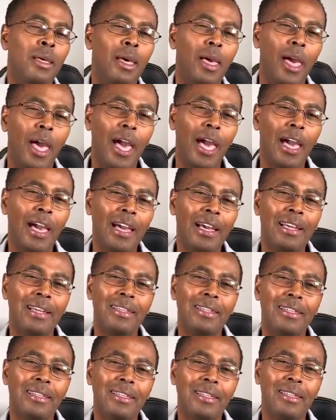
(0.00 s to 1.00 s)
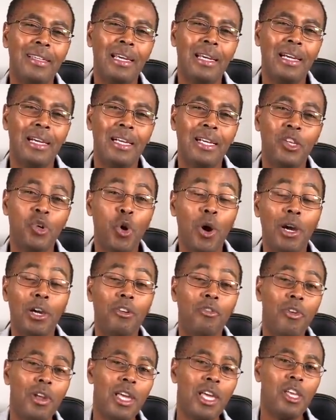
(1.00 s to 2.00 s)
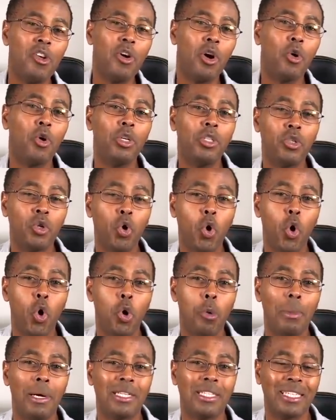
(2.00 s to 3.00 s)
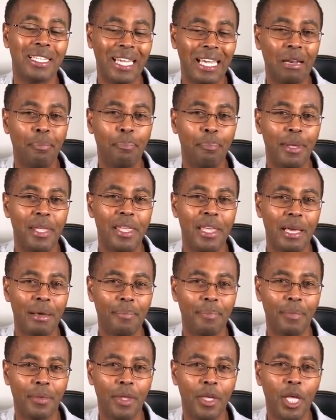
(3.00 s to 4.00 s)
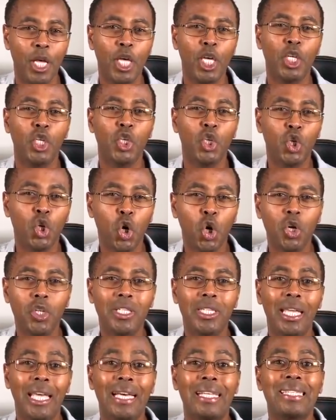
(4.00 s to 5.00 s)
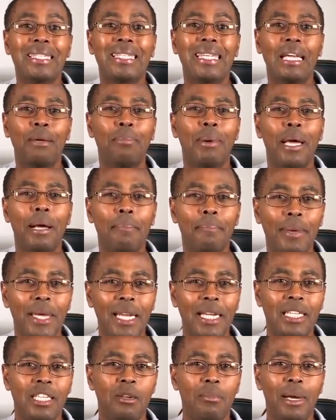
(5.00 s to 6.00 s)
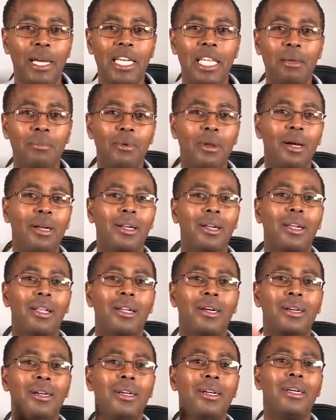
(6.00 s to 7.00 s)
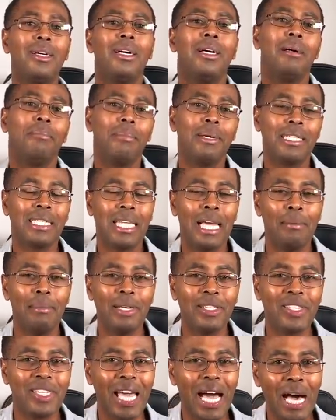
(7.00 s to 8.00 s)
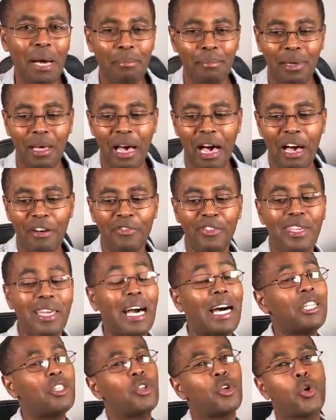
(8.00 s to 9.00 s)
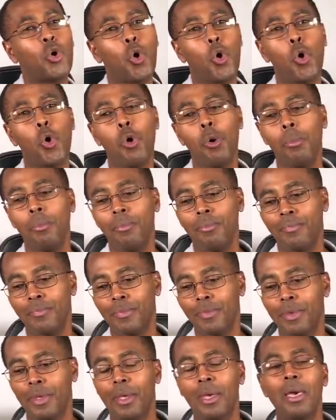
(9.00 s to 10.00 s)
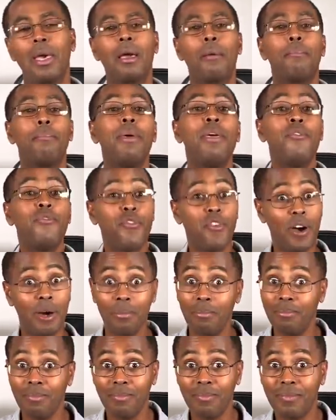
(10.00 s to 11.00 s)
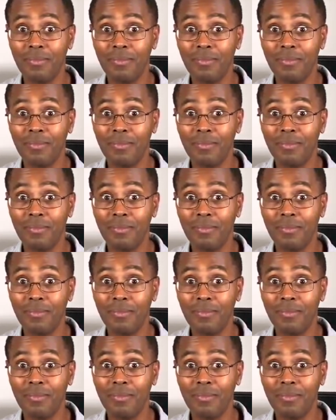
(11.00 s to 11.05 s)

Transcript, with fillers: and you agree you're going to go home at 10 p.m. Don't extend by a minute. Remind him, no, no, no, no. My time has come. I've got to go home. Be firm.